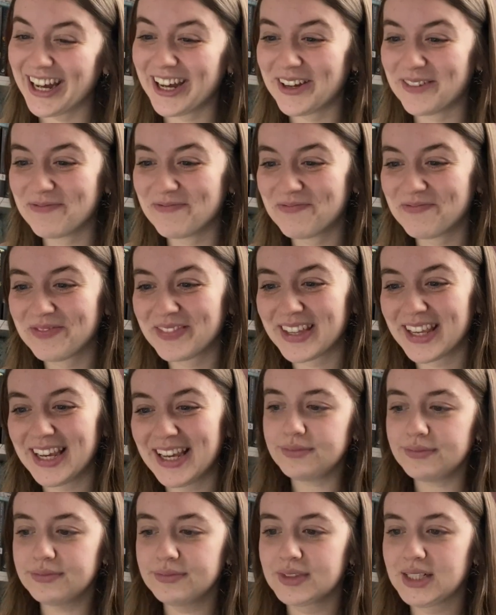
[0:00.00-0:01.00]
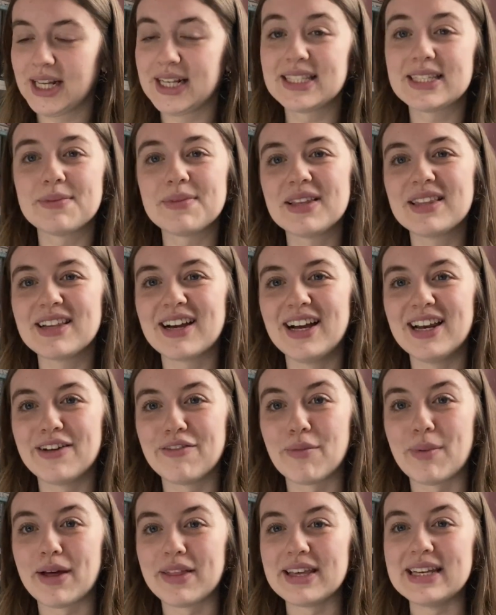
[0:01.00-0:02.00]
um, and something that I love
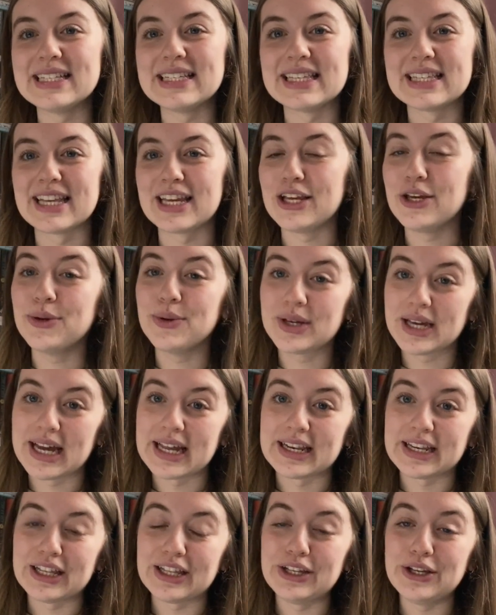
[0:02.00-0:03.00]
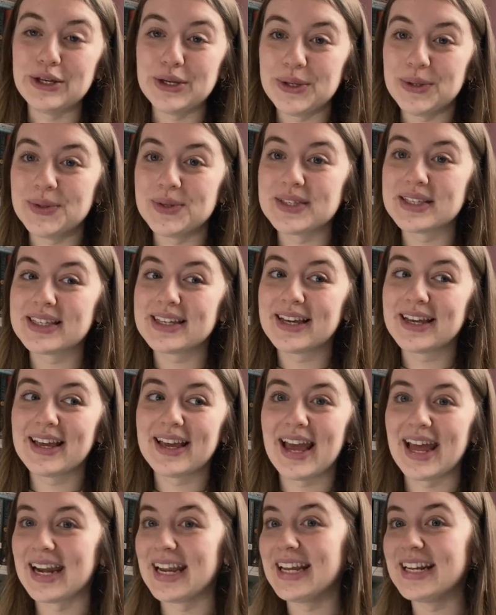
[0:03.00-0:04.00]
about these is that you can use
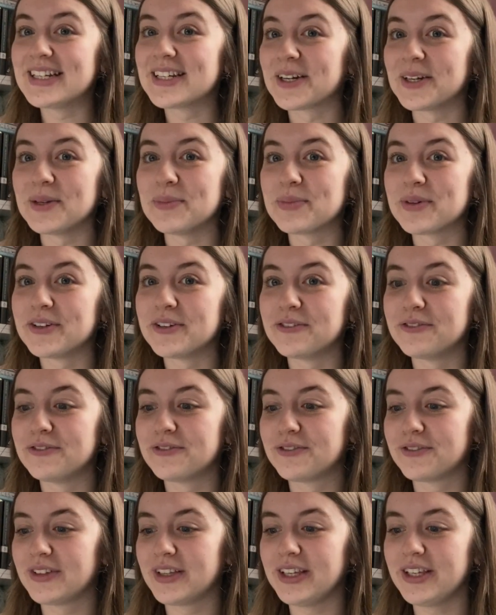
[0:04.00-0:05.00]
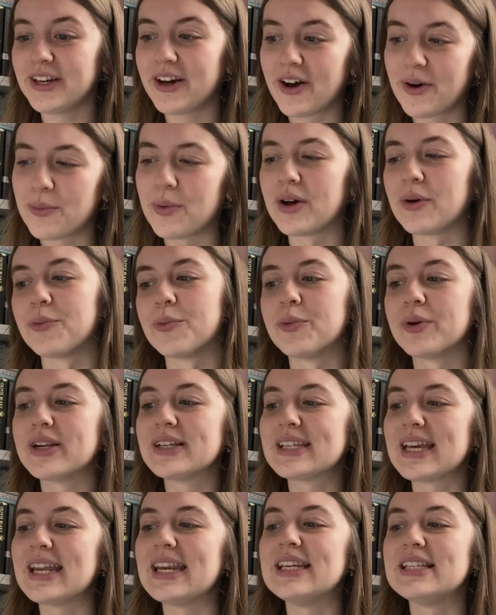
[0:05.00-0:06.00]
any type of yarn. Well, when I
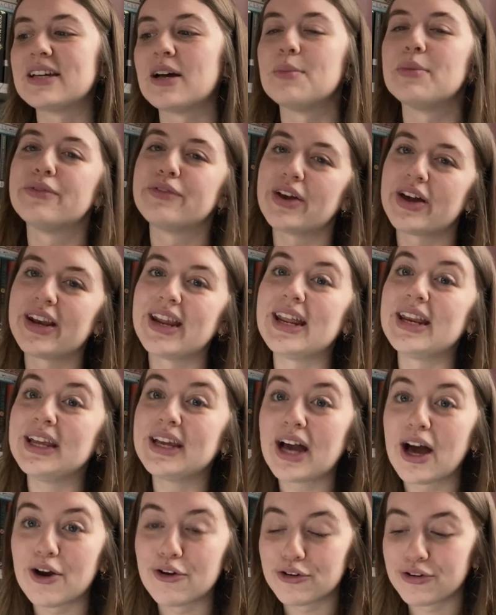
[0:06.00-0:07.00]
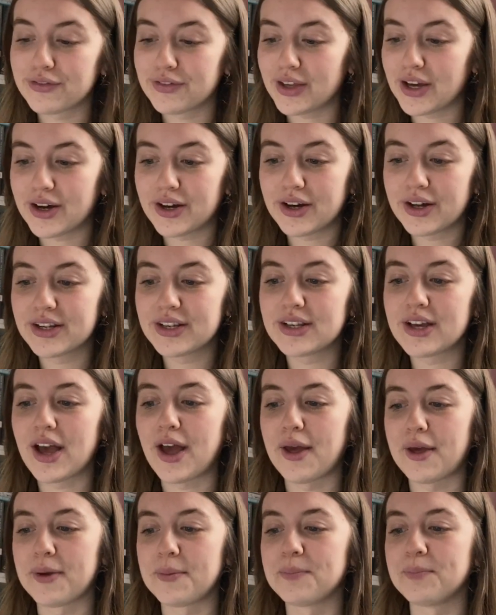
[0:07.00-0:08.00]
say any type of yarn, any colour of yarn.
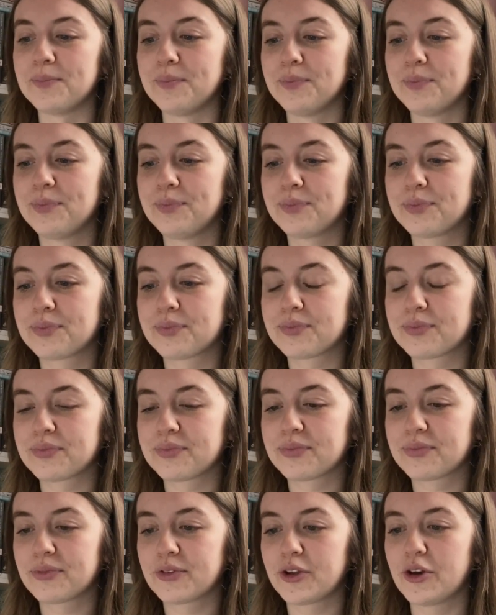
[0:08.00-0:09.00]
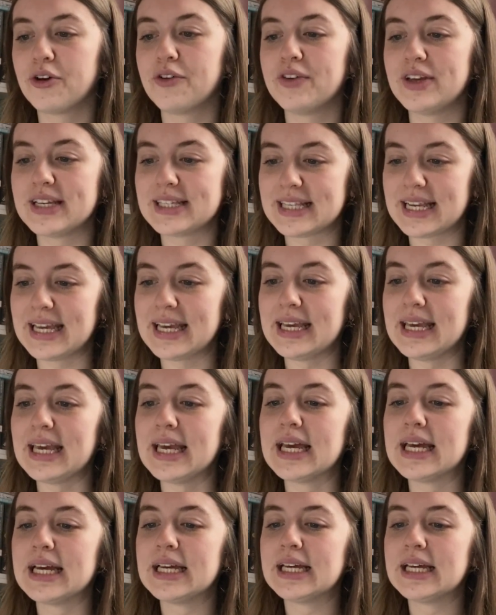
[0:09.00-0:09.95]
Um, obviously,